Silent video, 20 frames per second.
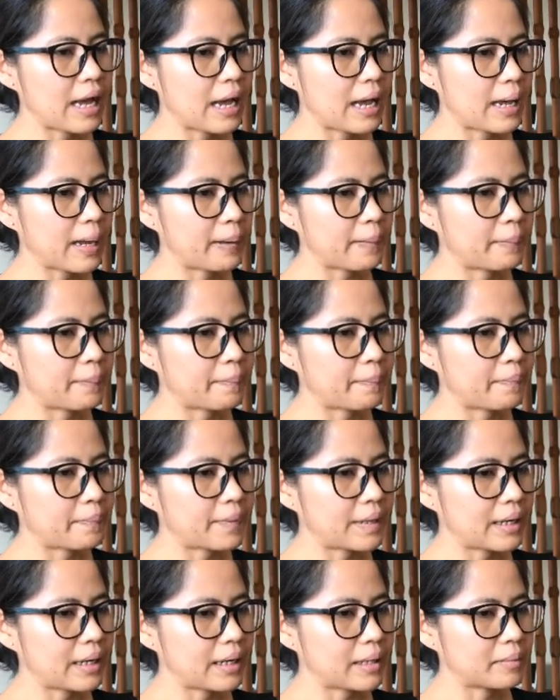
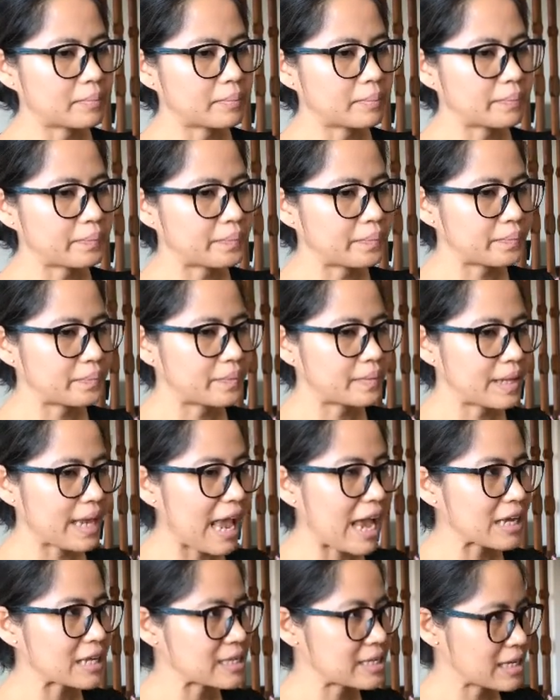um, um, the
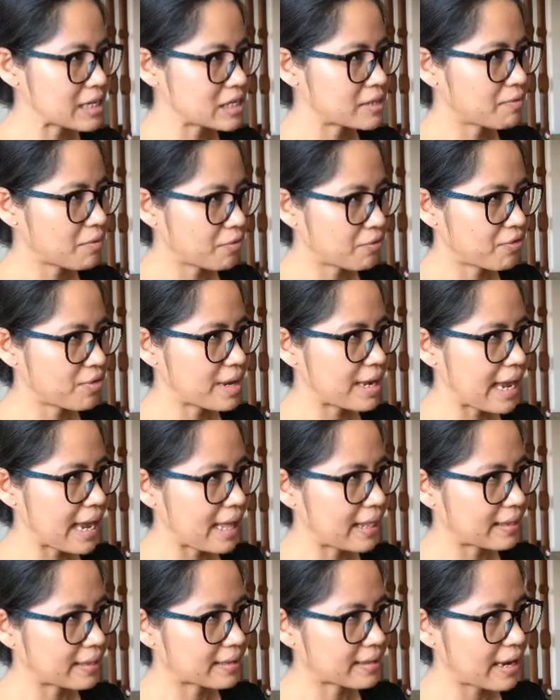access for free
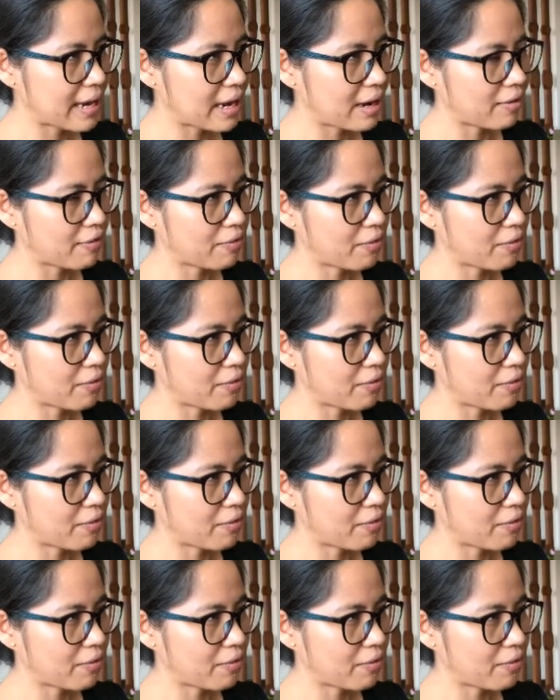healthcare